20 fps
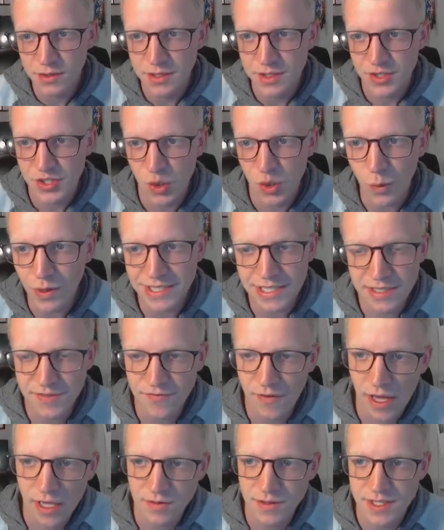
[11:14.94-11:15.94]
So once this
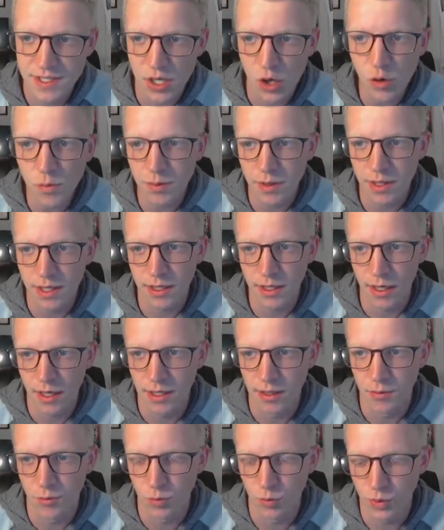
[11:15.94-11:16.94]
file is
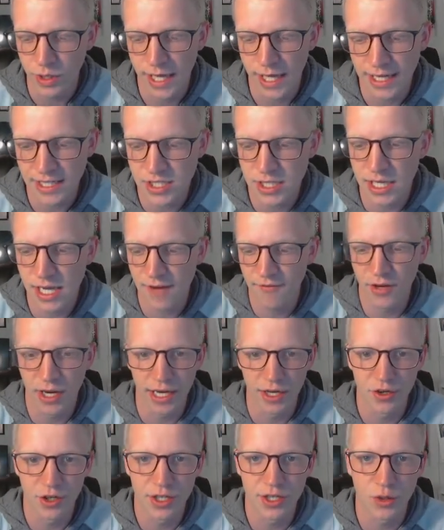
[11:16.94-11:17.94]
open, we actually have an
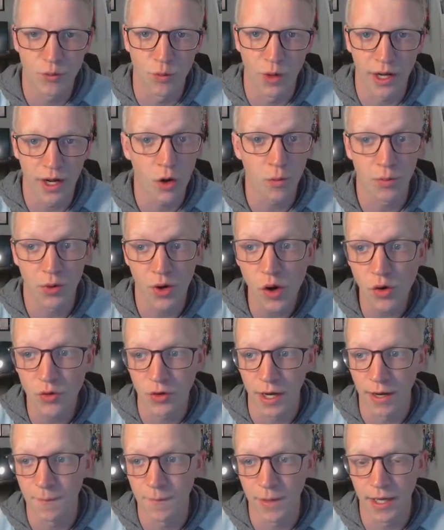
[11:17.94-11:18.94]
area to write our
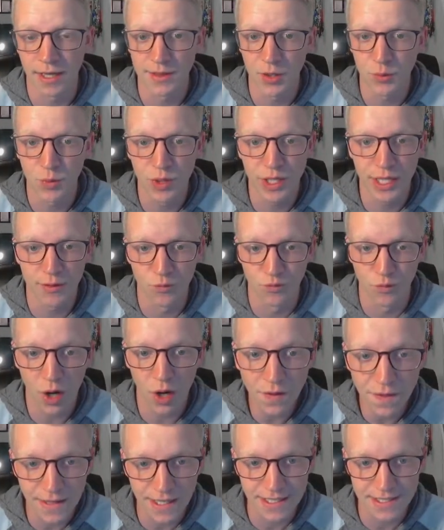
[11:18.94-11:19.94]
program, and then we can
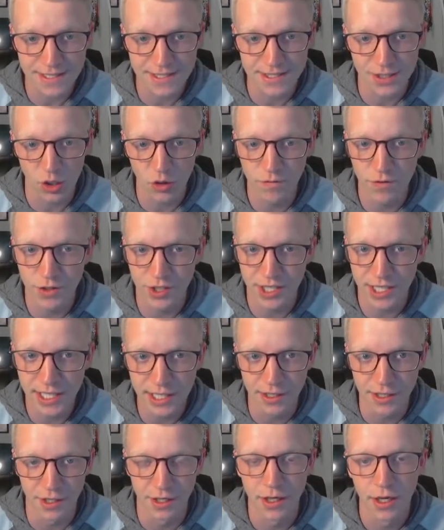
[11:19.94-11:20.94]
run this over
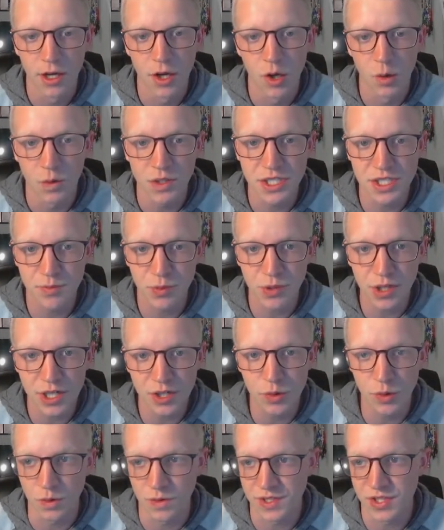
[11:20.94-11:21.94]
here, which is pretty
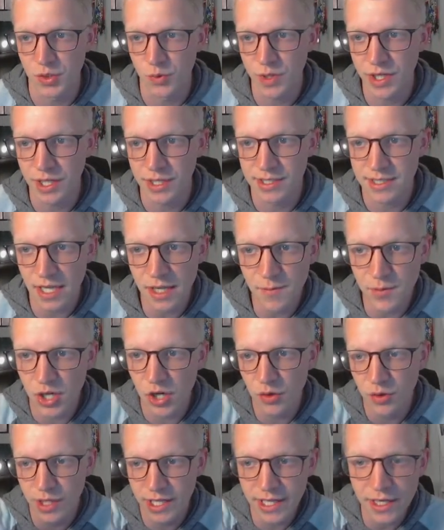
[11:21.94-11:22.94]
cool. So we can type
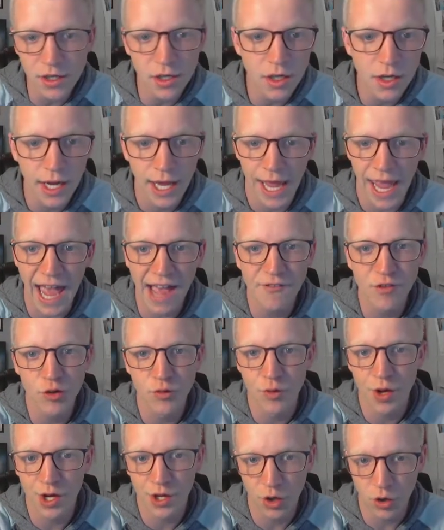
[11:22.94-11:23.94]
code here, have it
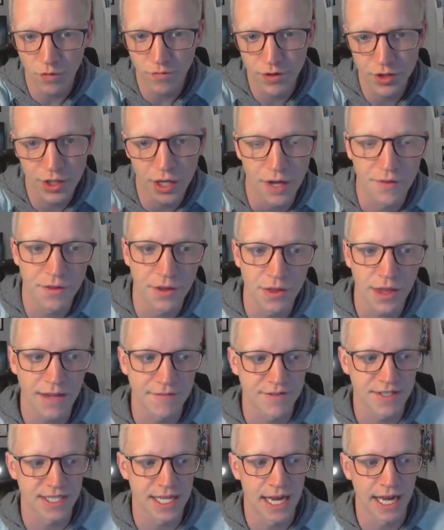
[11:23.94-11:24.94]
run over on the
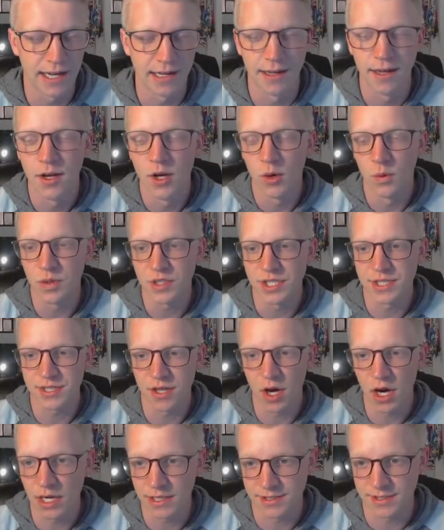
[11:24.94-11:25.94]
left side, which is
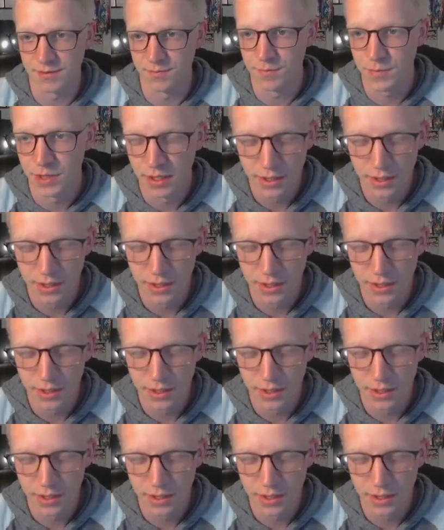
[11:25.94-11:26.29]
awesome.